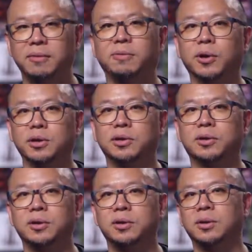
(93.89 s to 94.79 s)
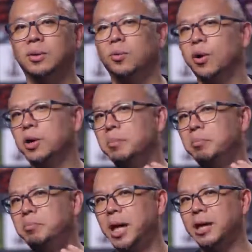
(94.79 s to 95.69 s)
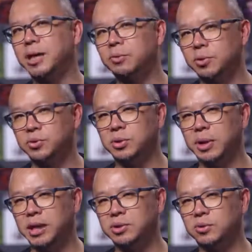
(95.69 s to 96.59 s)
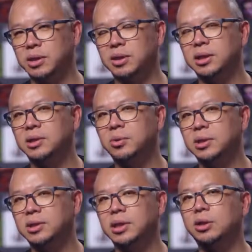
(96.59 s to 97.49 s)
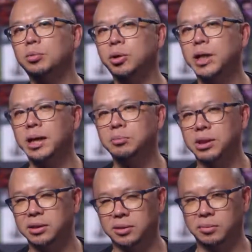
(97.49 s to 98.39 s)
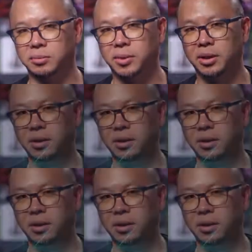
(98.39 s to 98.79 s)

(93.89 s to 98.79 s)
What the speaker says: First, we're combining Runes and Masteries into a single pregame system.